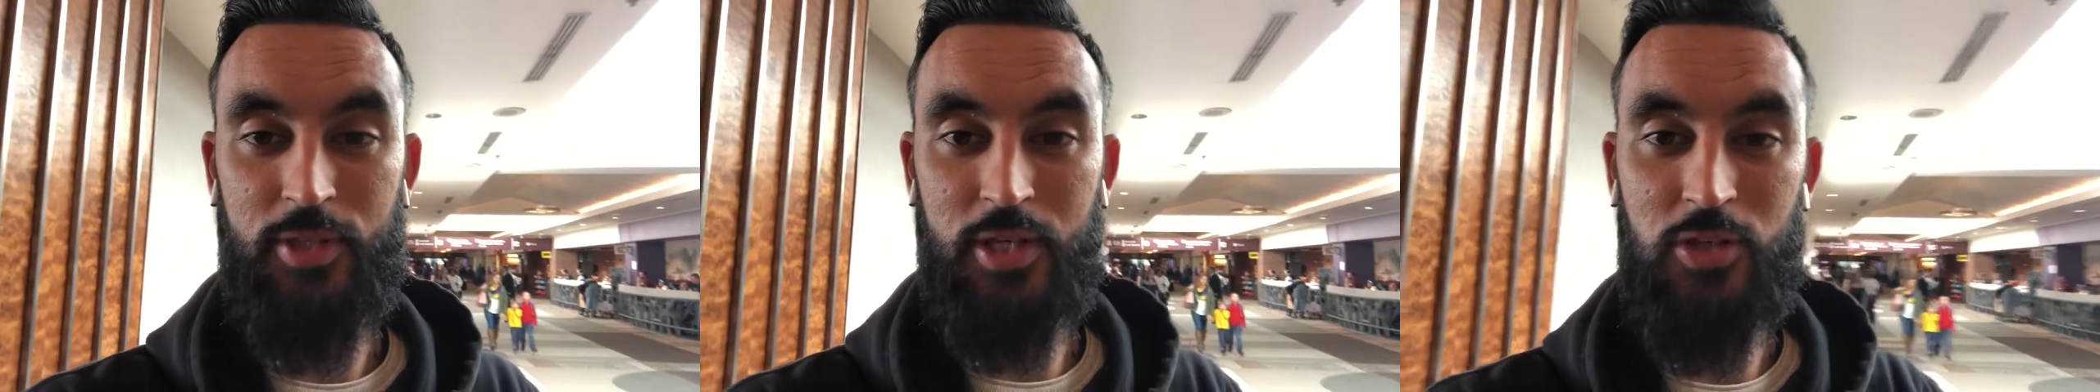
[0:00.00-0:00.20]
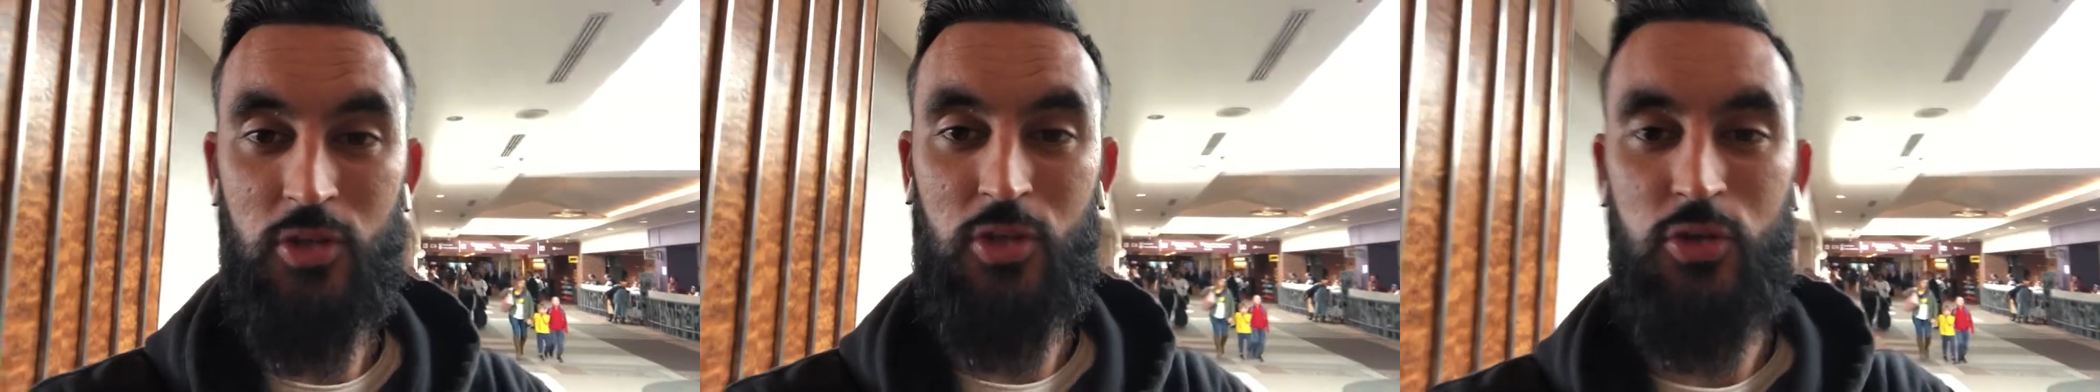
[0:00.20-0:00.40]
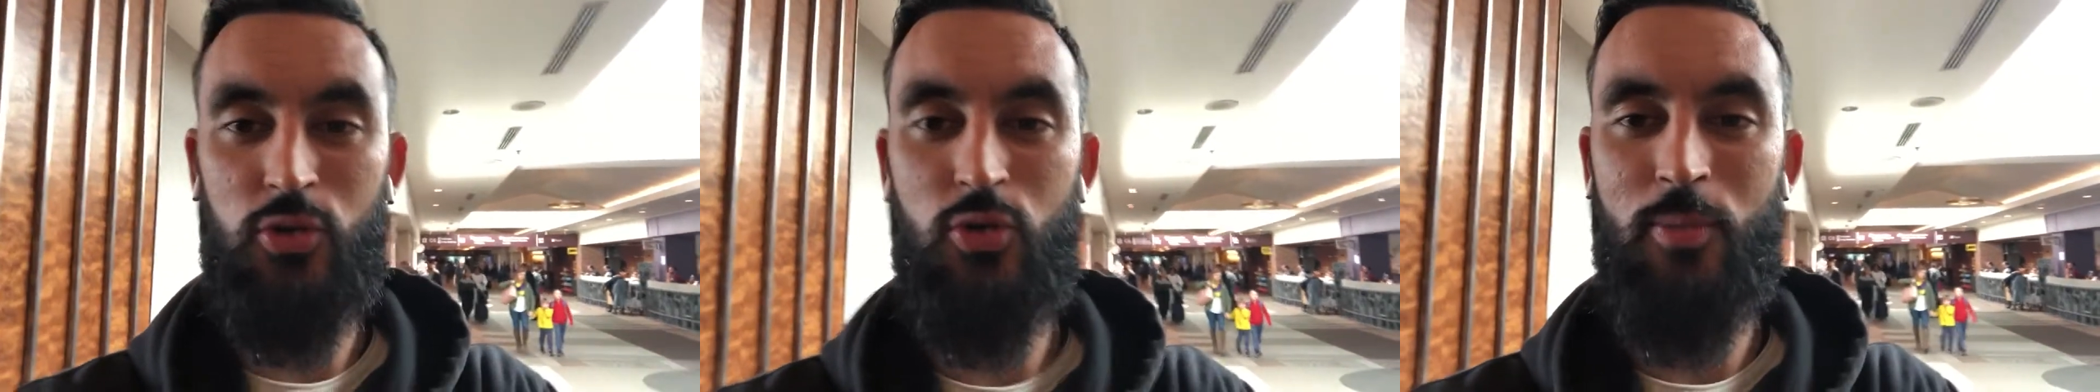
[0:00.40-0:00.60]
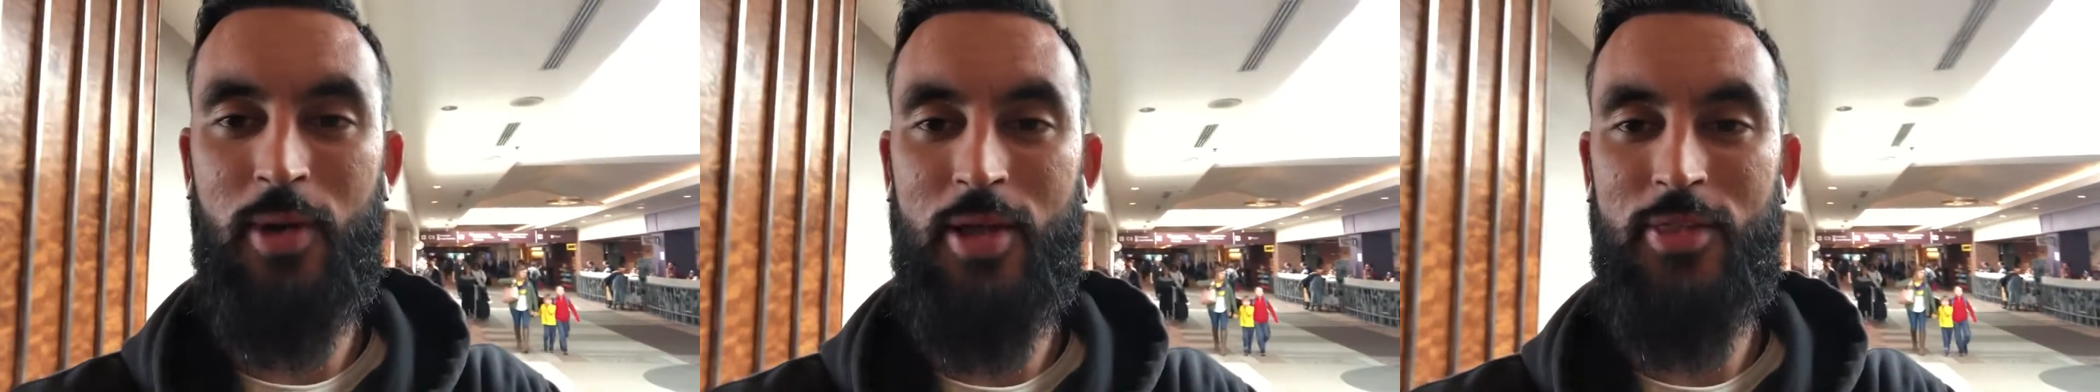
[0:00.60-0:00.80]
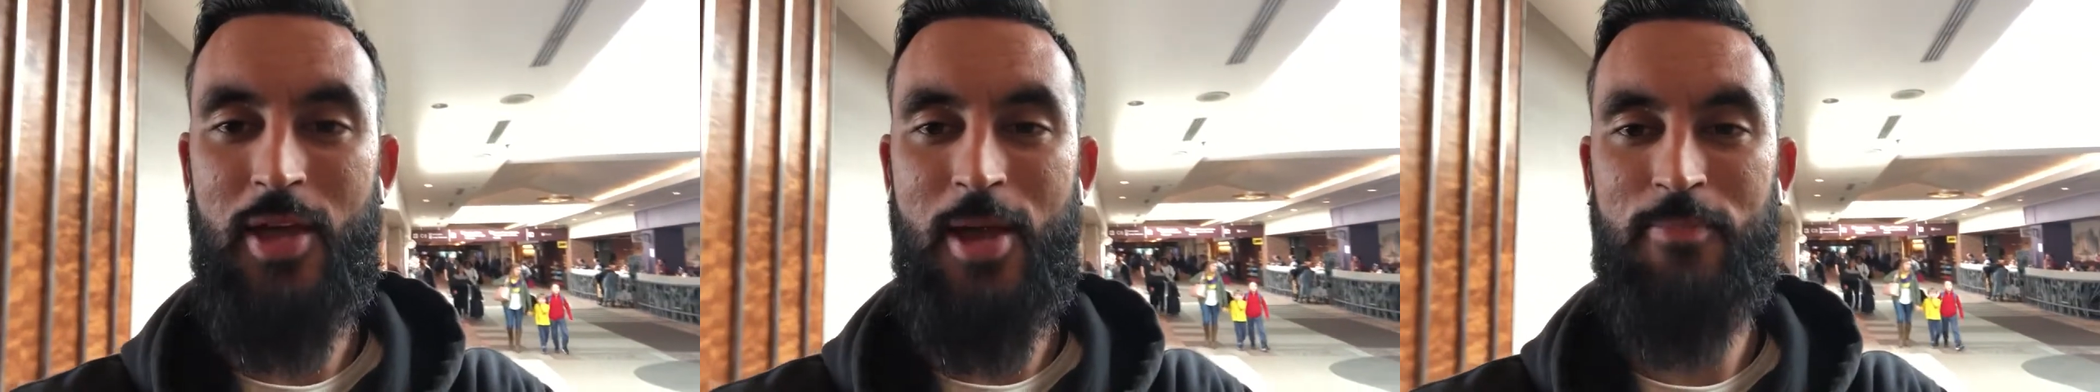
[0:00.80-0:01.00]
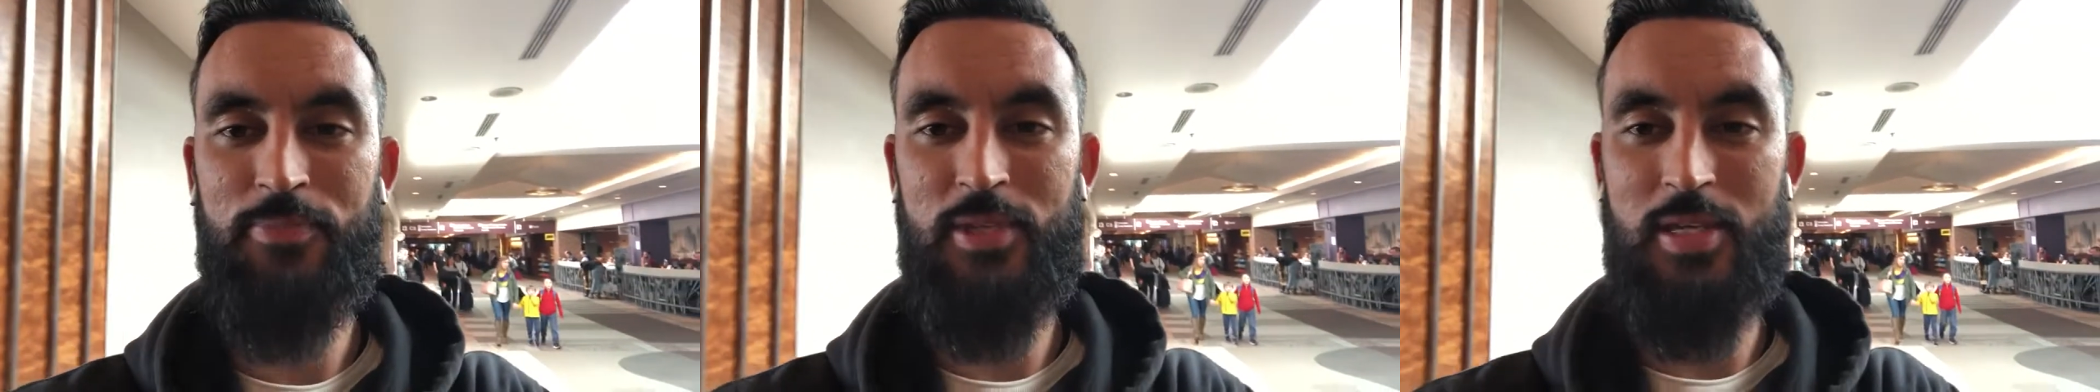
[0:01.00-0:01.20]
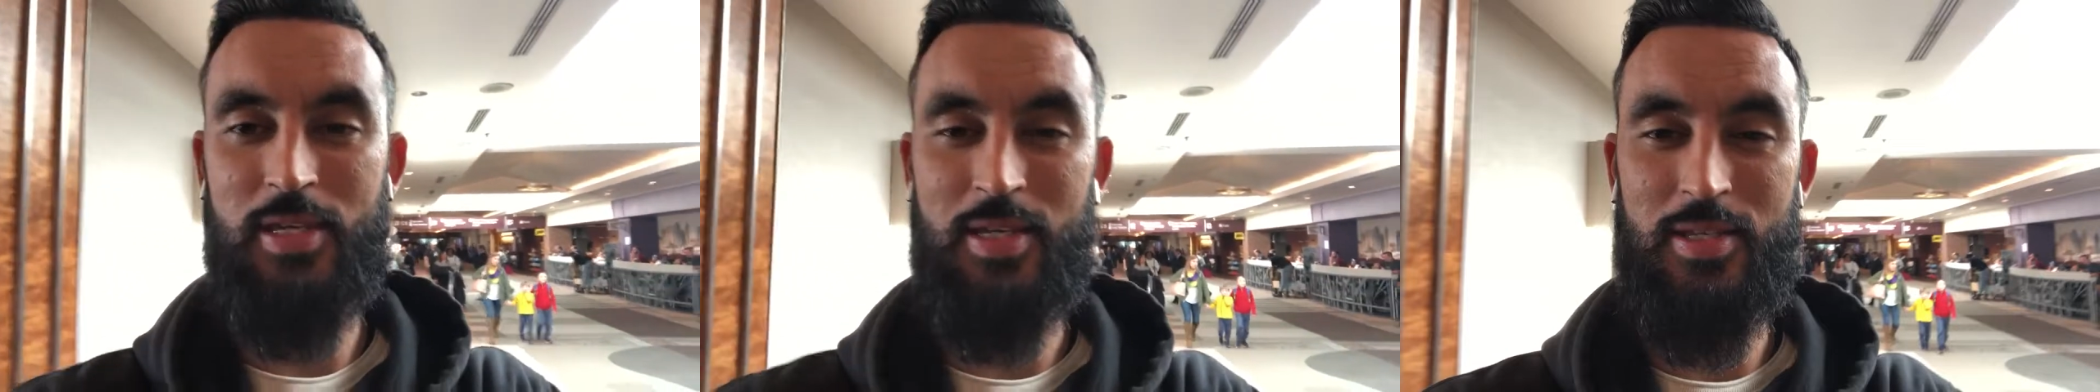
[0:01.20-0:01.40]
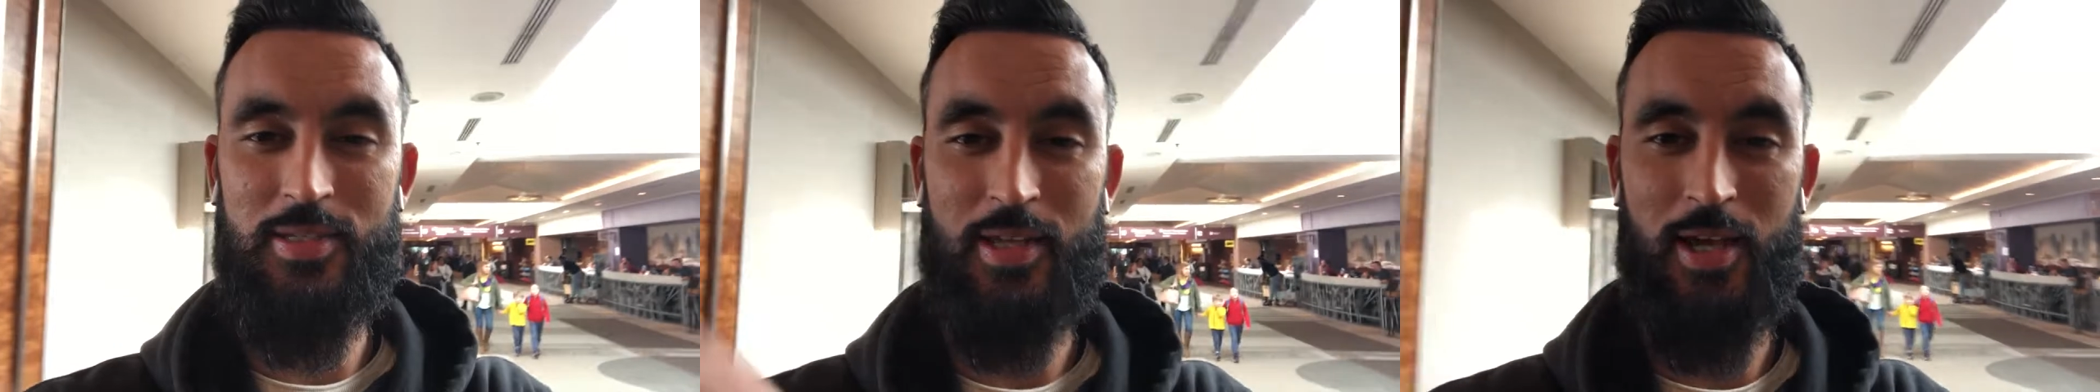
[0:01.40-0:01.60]
thing you can do about that
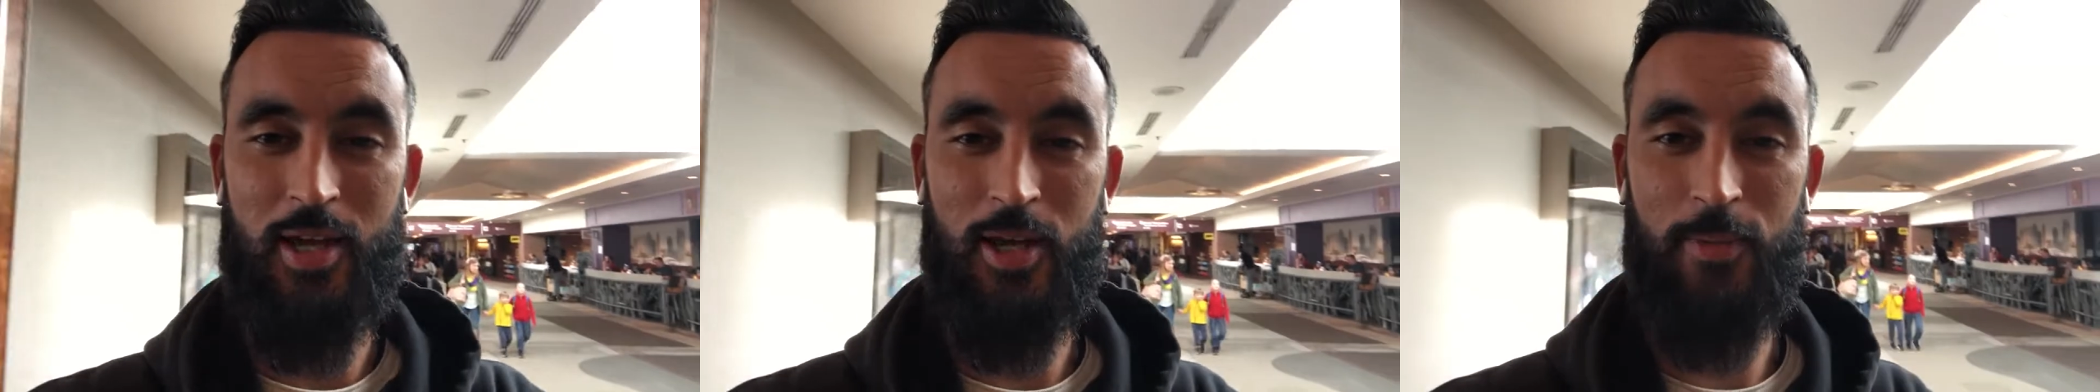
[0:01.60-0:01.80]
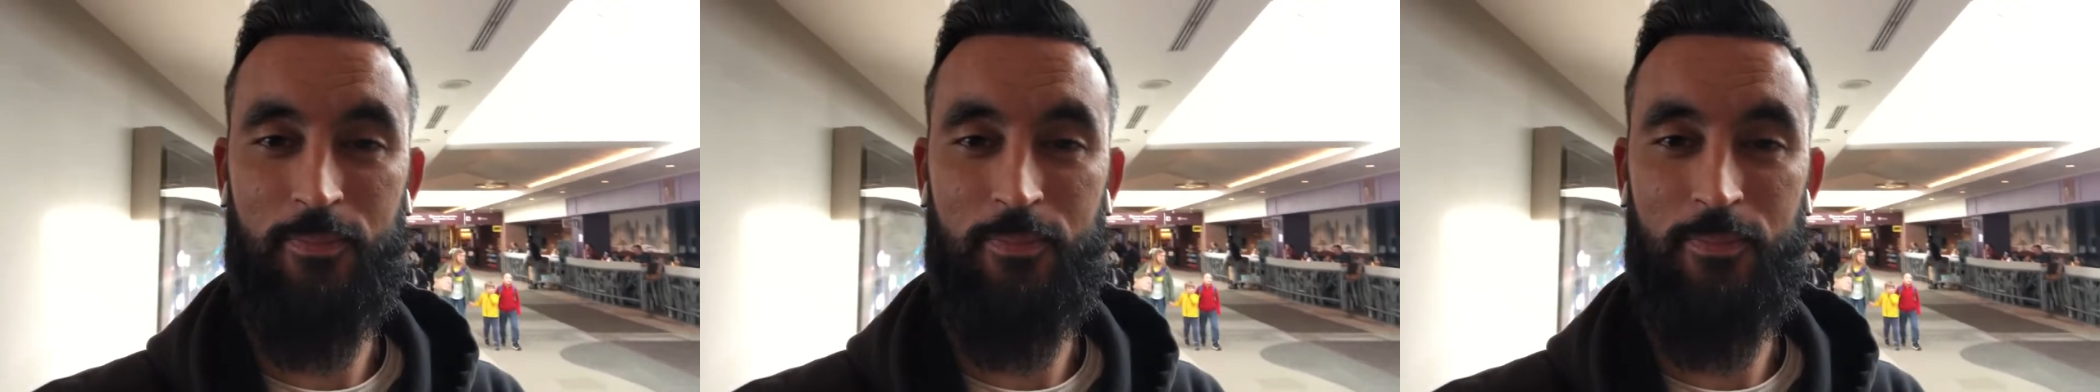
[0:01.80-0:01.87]
is